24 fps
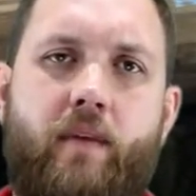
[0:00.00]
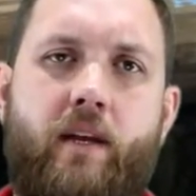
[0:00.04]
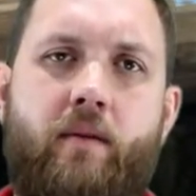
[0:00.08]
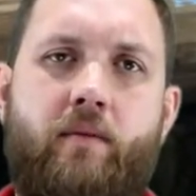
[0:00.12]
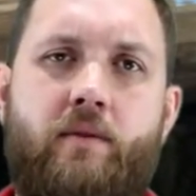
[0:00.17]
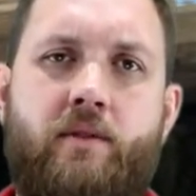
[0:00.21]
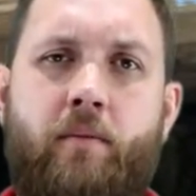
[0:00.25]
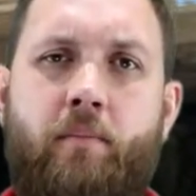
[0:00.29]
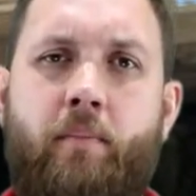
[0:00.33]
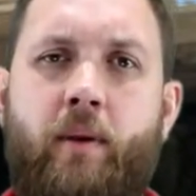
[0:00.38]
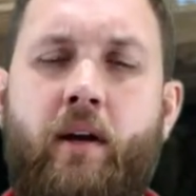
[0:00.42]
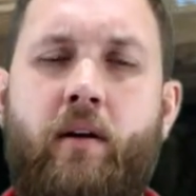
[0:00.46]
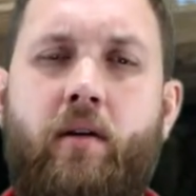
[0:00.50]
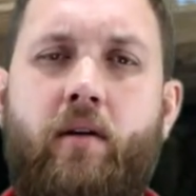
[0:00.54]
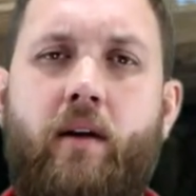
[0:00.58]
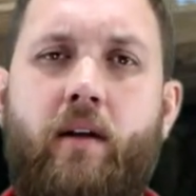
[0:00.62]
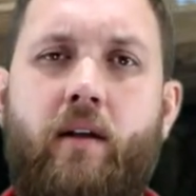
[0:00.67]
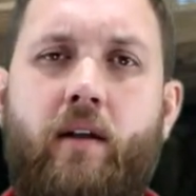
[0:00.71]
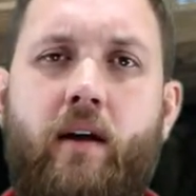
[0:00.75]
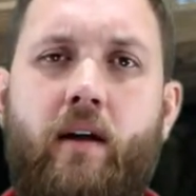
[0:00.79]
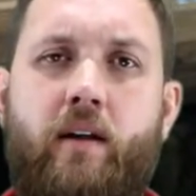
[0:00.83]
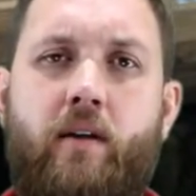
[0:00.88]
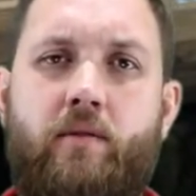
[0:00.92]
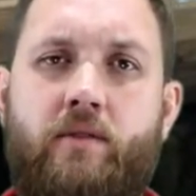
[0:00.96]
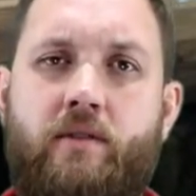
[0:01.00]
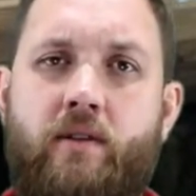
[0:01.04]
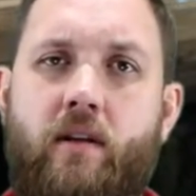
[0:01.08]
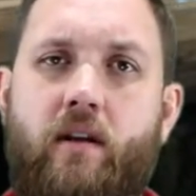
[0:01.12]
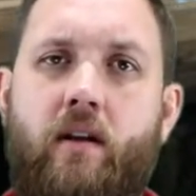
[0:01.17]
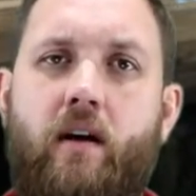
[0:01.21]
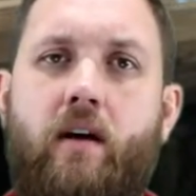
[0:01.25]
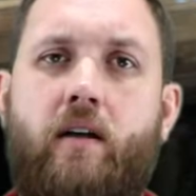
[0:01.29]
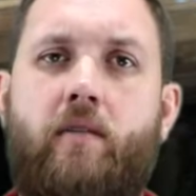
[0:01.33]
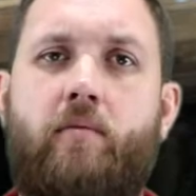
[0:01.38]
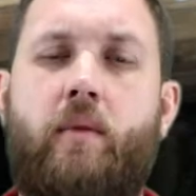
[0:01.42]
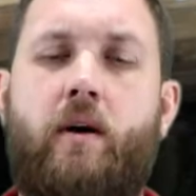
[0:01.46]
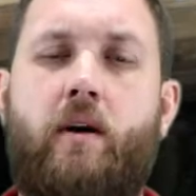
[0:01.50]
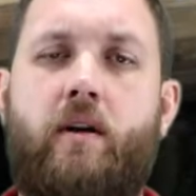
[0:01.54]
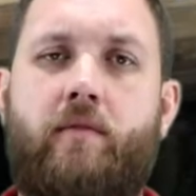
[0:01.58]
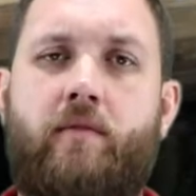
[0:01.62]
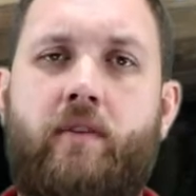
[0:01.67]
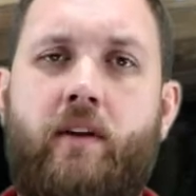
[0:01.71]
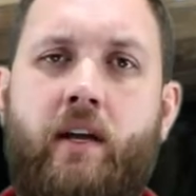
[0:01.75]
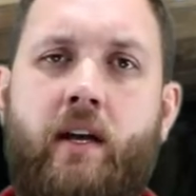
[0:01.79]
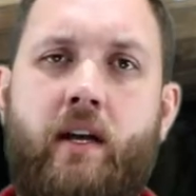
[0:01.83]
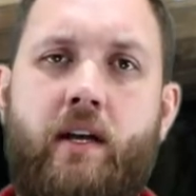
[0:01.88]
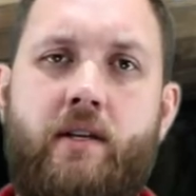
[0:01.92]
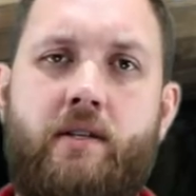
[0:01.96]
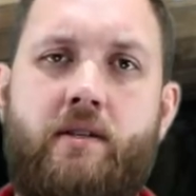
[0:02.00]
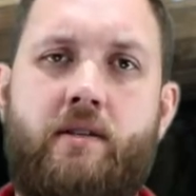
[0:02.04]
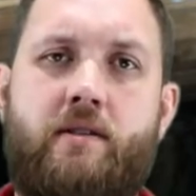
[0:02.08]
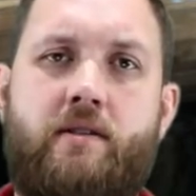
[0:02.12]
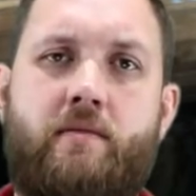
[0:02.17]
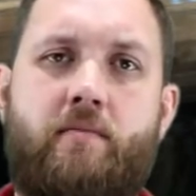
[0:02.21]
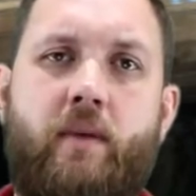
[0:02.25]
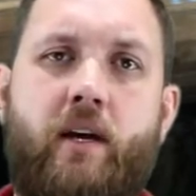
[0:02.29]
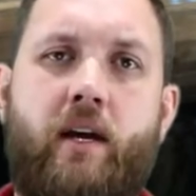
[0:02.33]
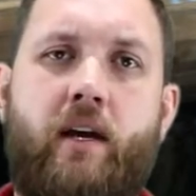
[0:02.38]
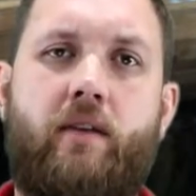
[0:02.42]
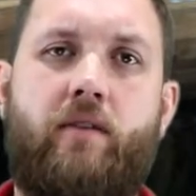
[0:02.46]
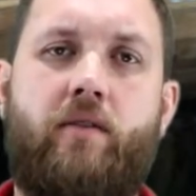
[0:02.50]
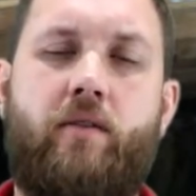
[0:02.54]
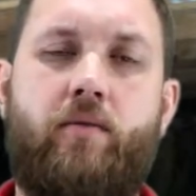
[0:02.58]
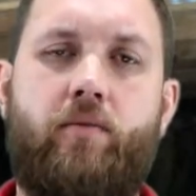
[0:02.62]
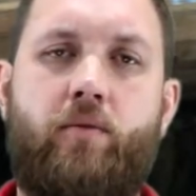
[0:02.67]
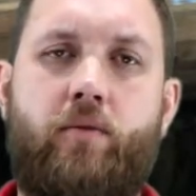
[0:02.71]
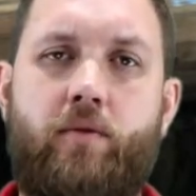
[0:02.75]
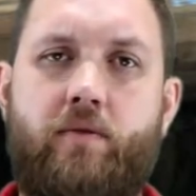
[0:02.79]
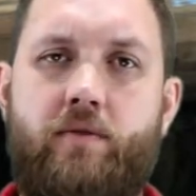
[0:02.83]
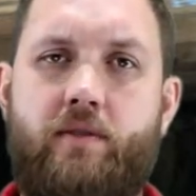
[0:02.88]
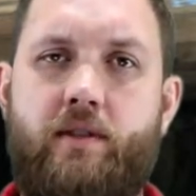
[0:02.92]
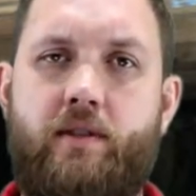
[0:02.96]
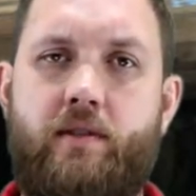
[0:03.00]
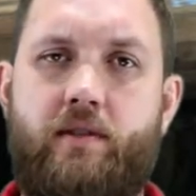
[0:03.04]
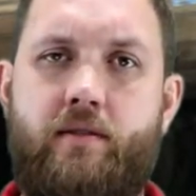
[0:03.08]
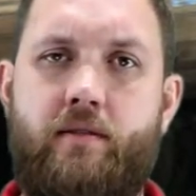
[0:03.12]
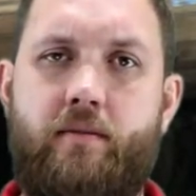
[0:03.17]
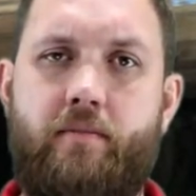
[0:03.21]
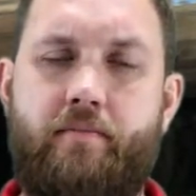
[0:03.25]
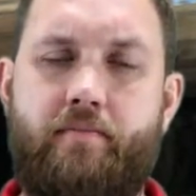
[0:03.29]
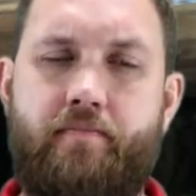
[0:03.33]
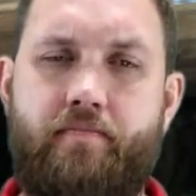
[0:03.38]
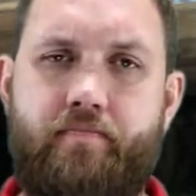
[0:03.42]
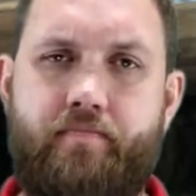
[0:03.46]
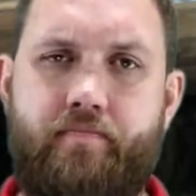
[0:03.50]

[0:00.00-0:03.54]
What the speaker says: it was apparent that there was a lot of modifications made to the roof system.